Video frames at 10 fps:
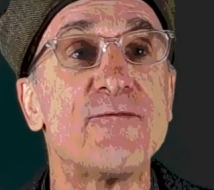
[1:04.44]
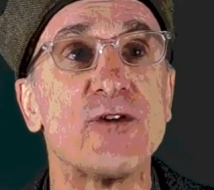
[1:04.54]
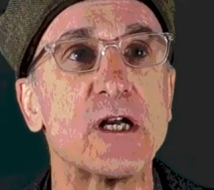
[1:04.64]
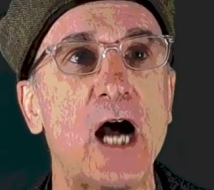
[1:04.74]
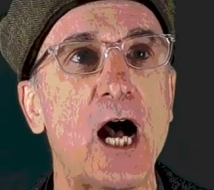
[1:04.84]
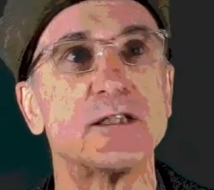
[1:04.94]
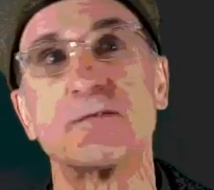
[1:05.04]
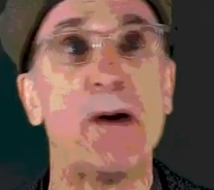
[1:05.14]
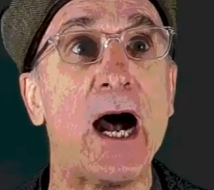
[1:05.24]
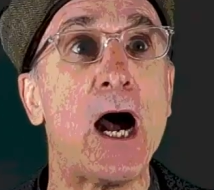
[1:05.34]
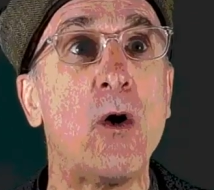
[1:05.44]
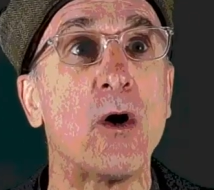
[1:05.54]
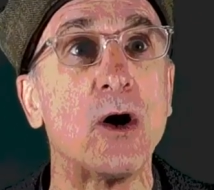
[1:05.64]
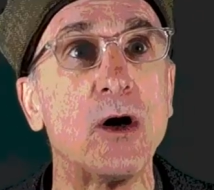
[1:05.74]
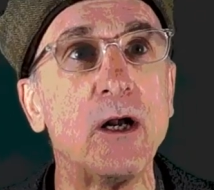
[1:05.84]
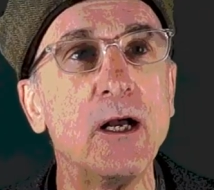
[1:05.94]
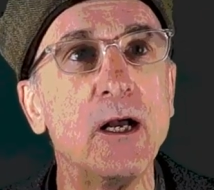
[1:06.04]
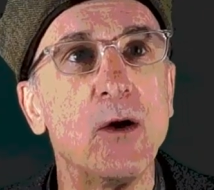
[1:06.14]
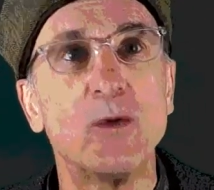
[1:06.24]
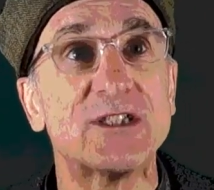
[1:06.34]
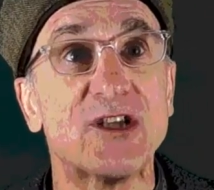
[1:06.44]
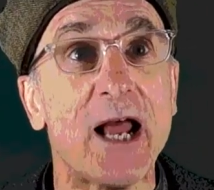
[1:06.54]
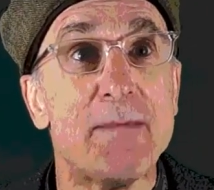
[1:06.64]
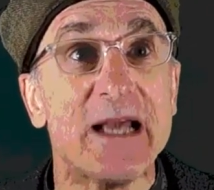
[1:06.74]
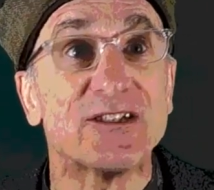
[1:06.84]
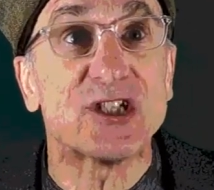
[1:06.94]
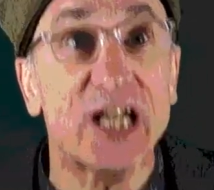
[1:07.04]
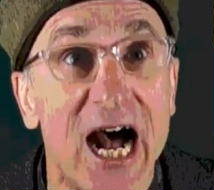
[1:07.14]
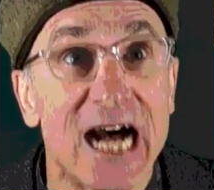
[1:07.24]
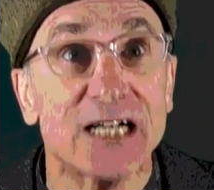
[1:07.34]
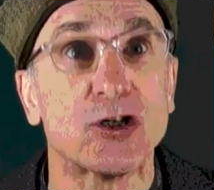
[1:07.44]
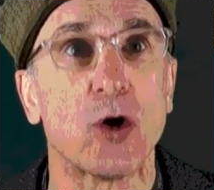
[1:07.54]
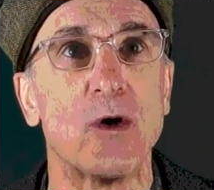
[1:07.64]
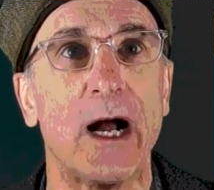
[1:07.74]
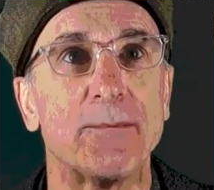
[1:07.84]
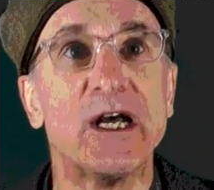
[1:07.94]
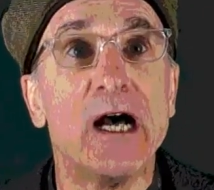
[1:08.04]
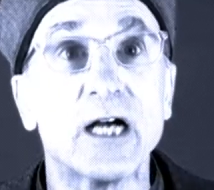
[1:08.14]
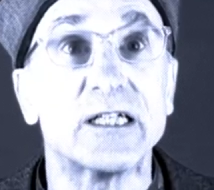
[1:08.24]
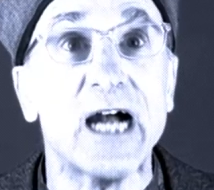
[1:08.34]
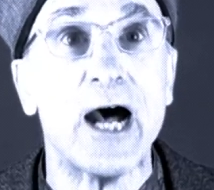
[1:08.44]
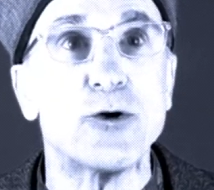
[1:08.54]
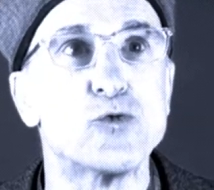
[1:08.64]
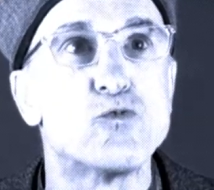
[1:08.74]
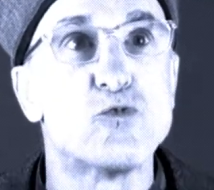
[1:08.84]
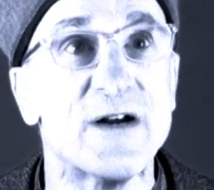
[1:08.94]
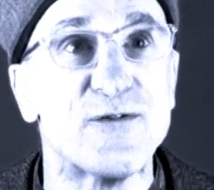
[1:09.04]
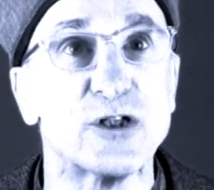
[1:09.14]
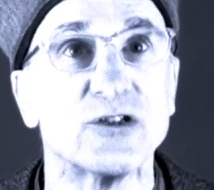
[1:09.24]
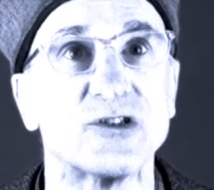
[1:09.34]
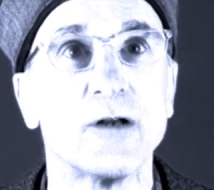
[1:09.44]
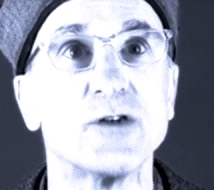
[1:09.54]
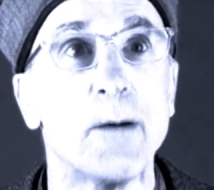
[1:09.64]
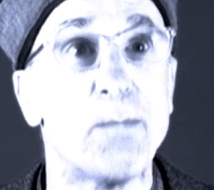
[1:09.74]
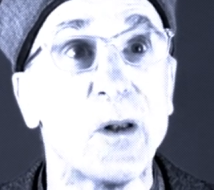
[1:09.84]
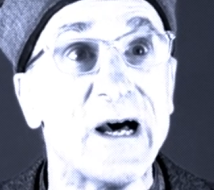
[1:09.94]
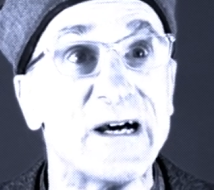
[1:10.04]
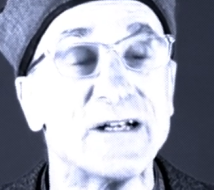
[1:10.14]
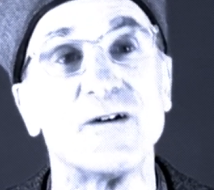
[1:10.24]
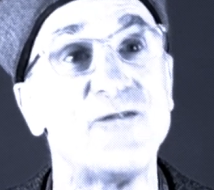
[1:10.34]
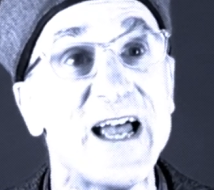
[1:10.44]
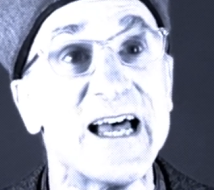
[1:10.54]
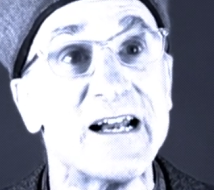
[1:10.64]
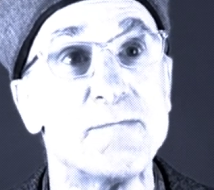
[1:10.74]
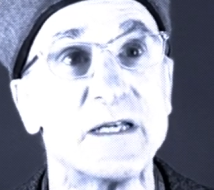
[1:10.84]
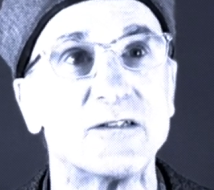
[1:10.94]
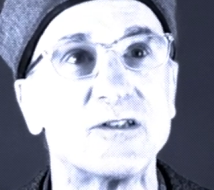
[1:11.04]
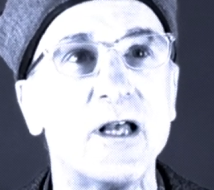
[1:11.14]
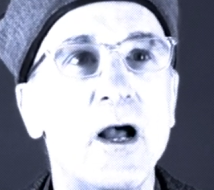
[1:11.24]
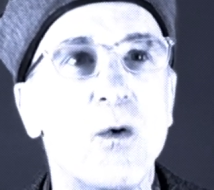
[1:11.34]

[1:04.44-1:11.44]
for God's power, which then makes God corrupt, God who rivers the blood of enemies.